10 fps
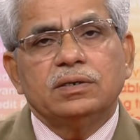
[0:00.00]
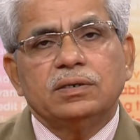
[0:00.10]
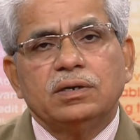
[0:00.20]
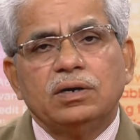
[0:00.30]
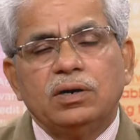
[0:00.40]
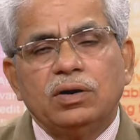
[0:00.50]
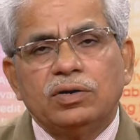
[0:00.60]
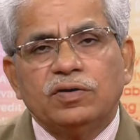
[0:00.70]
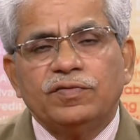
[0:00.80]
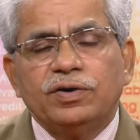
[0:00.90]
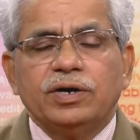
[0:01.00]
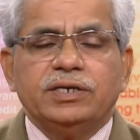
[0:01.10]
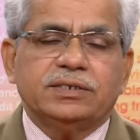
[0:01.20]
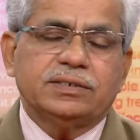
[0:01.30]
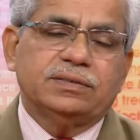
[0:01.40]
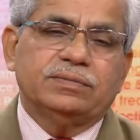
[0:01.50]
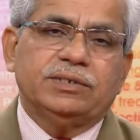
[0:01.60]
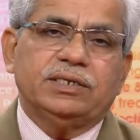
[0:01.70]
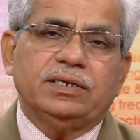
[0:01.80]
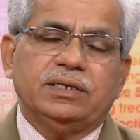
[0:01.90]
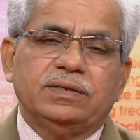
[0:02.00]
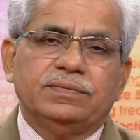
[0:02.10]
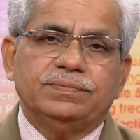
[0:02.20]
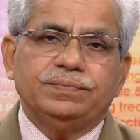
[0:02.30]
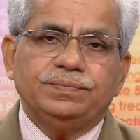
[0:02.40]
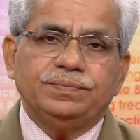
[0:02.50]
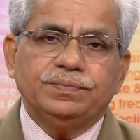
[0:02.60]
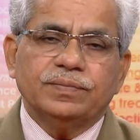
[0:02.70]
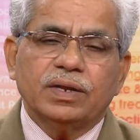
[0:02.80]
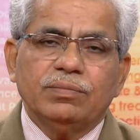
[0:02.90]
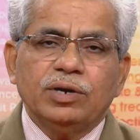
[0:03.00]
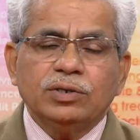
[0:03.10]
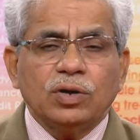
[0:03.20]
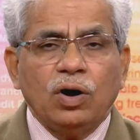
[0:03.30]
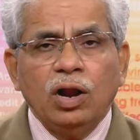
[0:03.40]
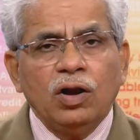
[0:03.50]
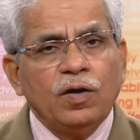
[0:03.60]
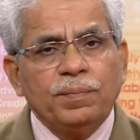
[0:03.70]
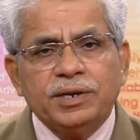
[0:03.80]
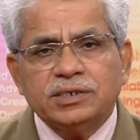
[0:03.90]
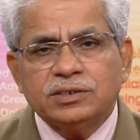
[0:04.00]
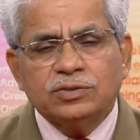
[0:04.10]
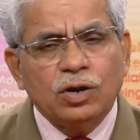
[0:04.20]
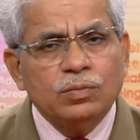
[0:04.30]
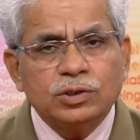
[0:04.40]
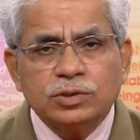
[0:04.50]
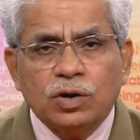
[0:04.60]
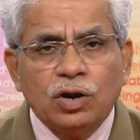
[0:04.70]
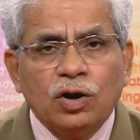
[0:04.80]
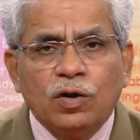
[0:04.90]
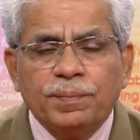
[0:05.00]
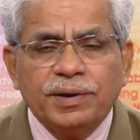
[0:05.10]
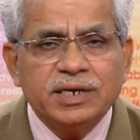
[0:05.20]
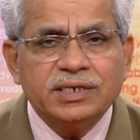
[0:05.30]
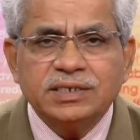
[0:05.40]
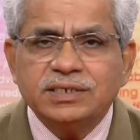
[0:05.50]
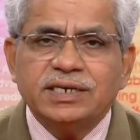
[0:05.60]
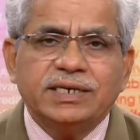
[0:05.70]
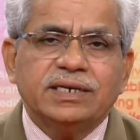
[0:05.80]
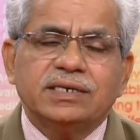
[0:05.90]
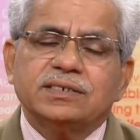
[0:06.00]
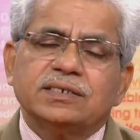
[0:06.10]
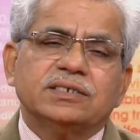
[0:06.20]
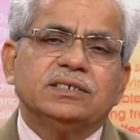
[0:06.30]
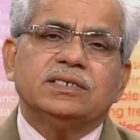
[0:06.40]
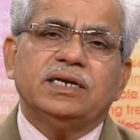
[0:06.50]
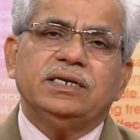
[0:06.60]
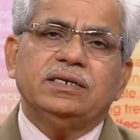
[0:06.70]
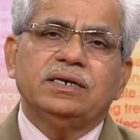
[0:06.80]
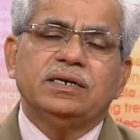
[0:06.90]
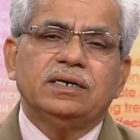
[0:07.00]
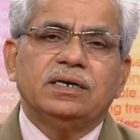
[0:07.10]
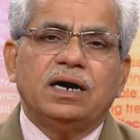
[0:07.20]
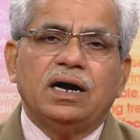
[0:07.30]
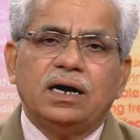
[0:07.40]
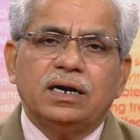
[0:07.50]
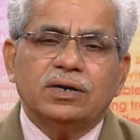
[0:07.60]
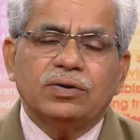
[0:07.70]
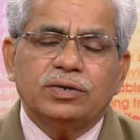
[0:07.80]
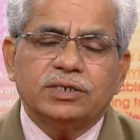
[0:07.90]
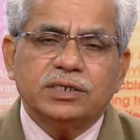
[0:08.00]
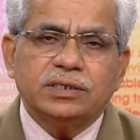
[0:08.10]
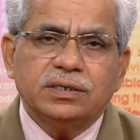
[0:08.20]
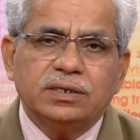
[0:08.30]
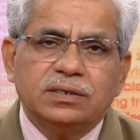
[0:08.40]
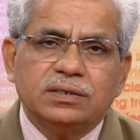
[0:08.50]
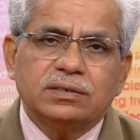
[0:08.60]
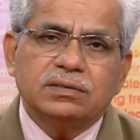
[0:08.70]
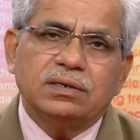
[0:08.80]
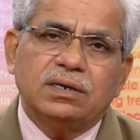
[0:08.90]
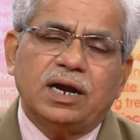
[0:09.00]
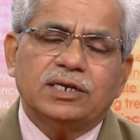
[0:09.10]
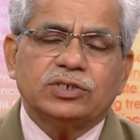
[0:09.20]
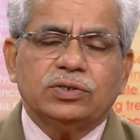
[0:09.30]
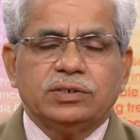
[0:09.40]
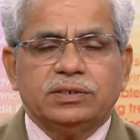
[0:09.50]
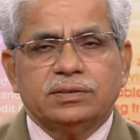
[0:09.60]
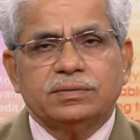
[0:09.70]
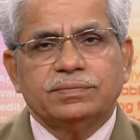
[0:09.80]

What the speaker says: lot of noise, basically, because almost all operations at a construction site are causing large noise,